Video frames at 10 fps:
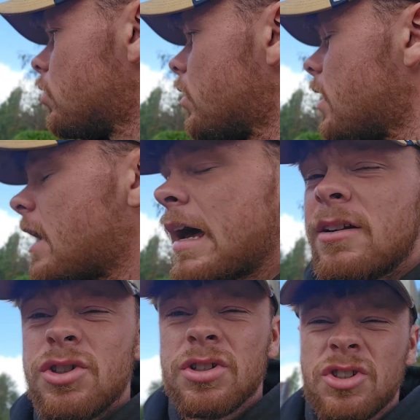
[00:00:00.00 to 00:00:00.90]
on it
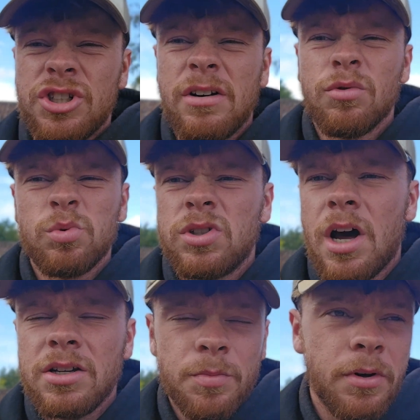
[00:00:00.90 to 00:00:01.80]
and just general
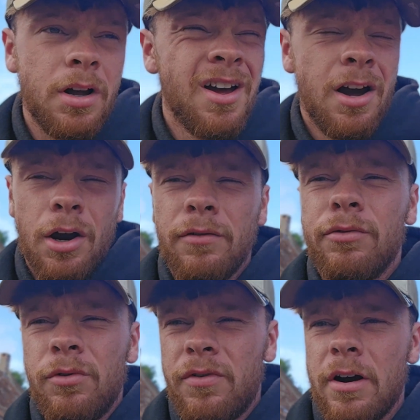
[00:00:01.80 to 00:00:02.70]
dust, but
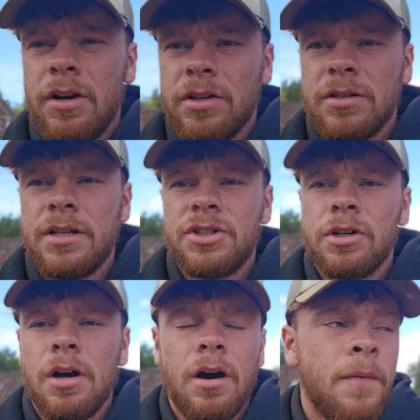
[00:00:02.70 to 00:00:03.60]
overall, very nice condition
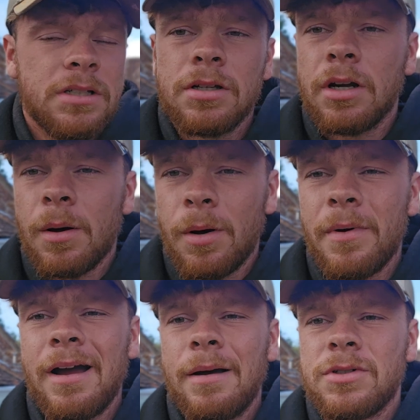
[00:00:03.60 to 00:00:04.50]
car. is going to come up
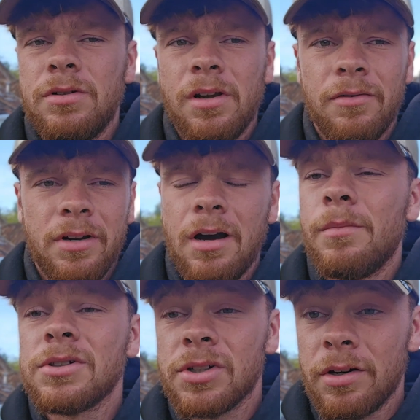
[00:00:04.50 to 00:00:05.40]
absolutely lovely.
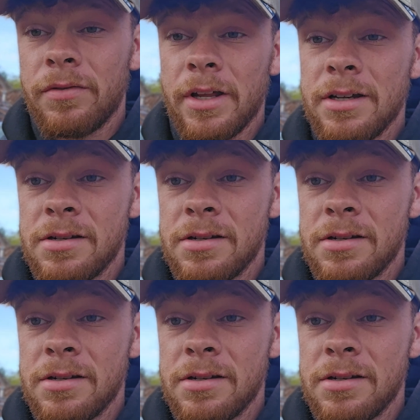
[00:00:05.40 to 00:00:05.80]
I'm excited for this.